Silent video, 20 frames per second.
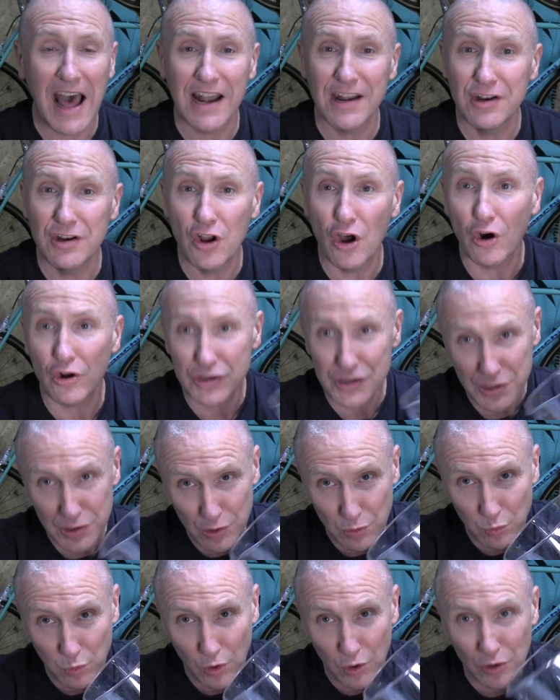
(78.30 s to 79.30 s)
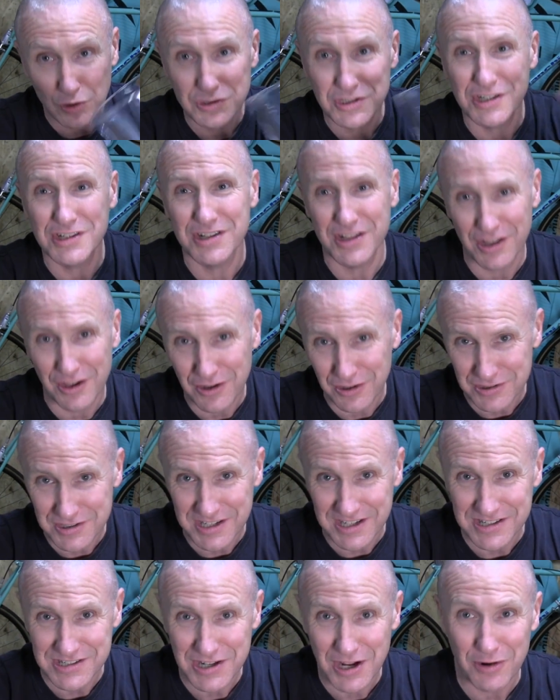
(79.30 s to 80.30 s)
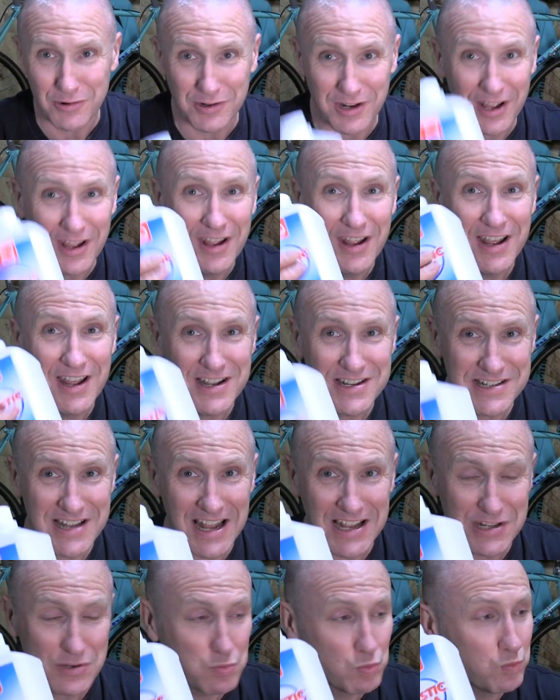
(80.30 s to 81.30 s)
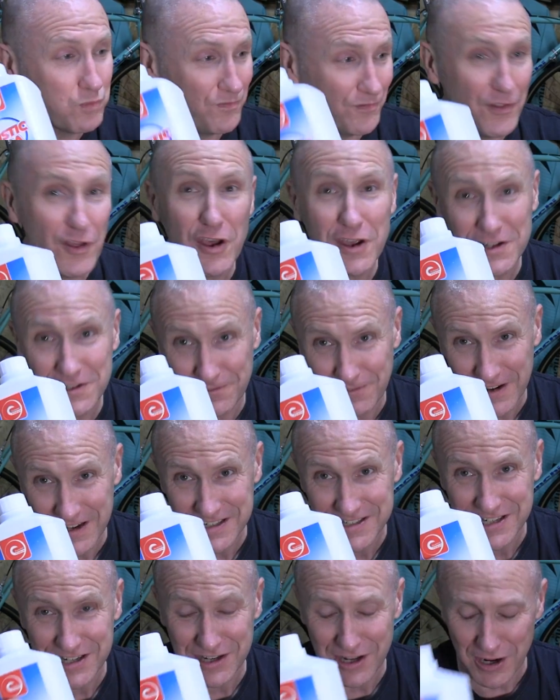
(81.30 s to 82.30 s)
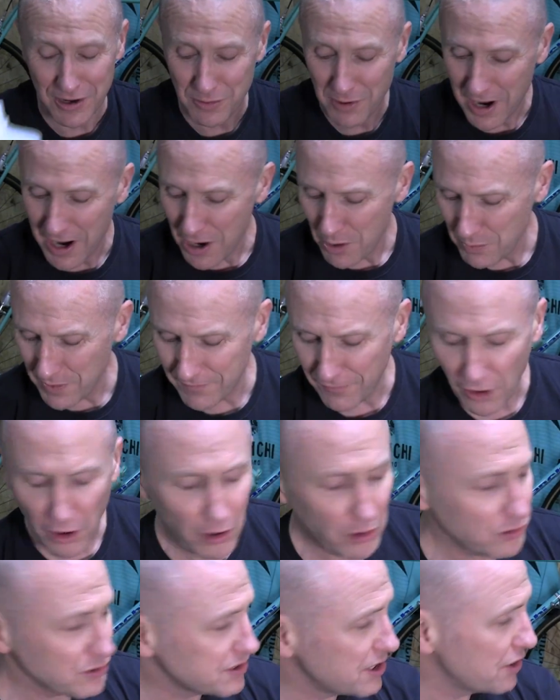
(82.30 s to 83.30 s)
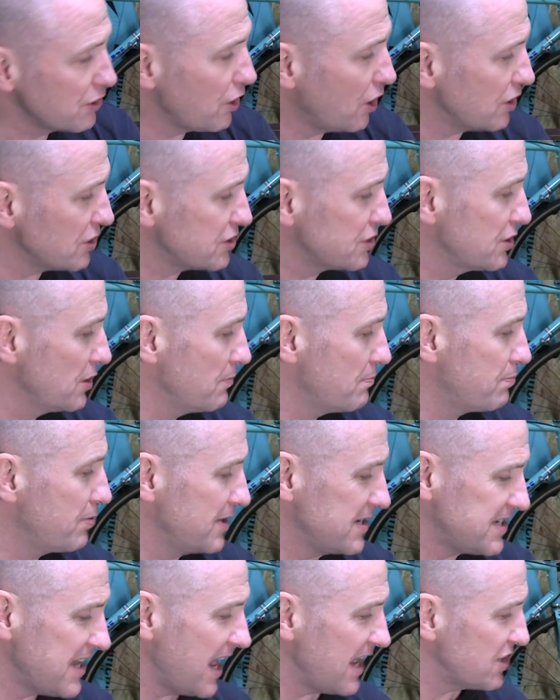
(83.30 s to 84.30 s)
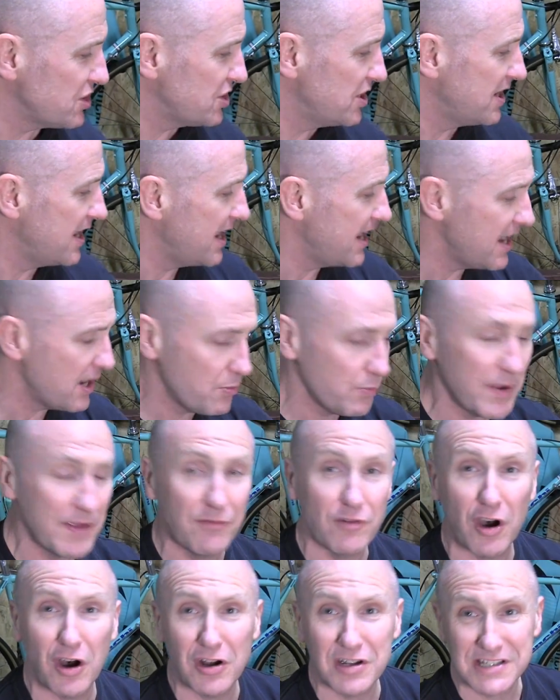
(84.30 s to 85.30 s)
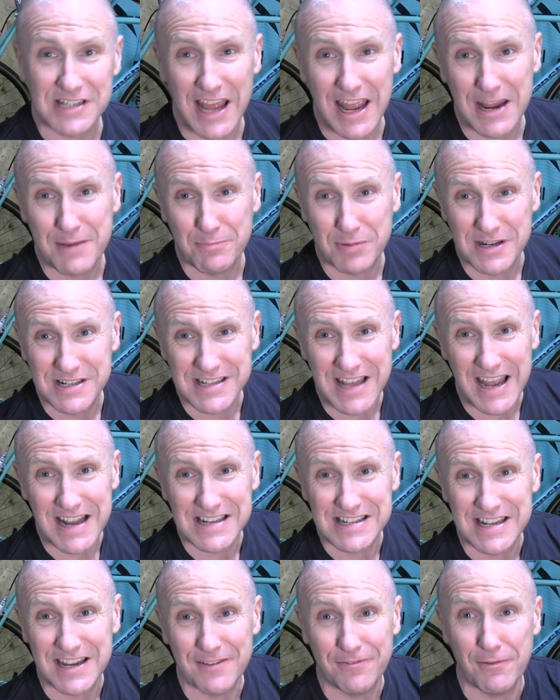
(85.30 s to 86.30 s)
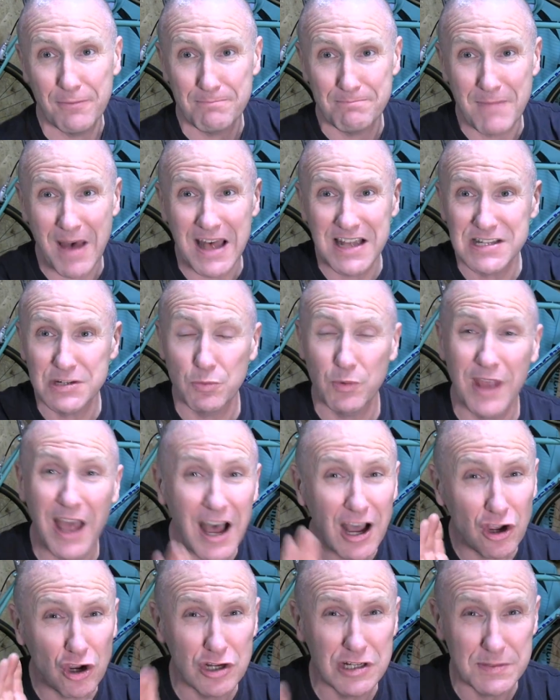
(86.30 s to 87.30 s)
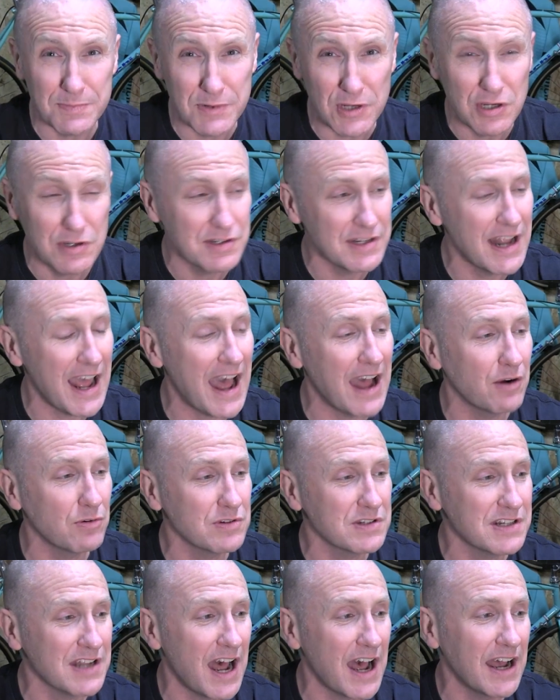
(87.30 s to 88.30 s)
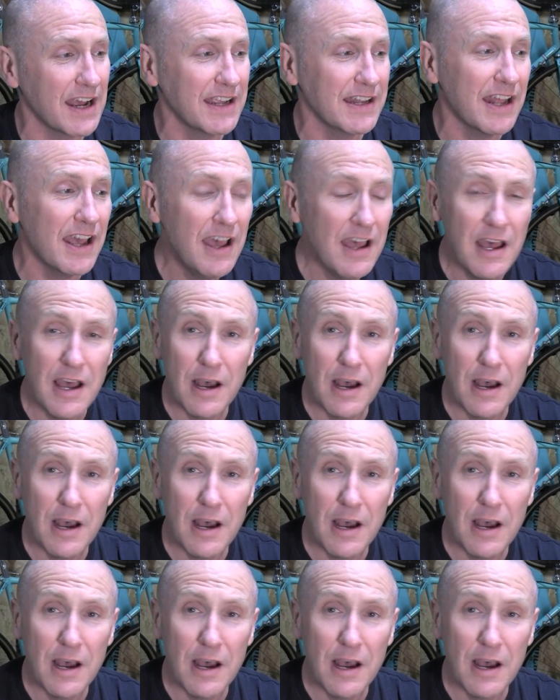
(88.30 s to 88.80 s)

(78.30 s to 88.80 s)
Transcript: and not the water to the caustic soda. So that's the first thing to do. We've also got some protection here. We've got a protective mask. We are going to be using it outside